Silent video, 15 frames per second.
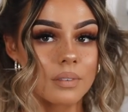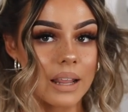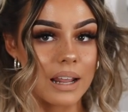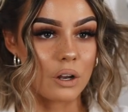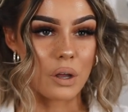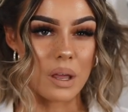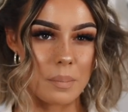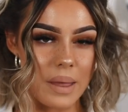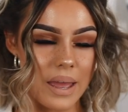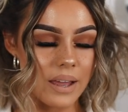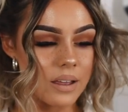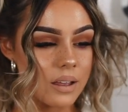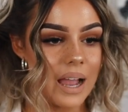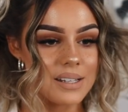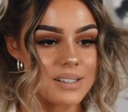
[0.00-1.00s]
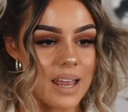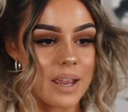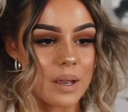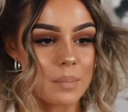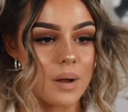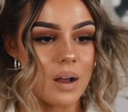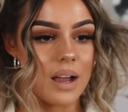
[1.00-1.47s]
it looking big, I
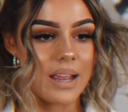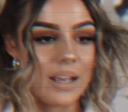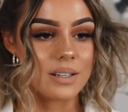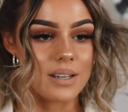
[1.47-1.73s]
take my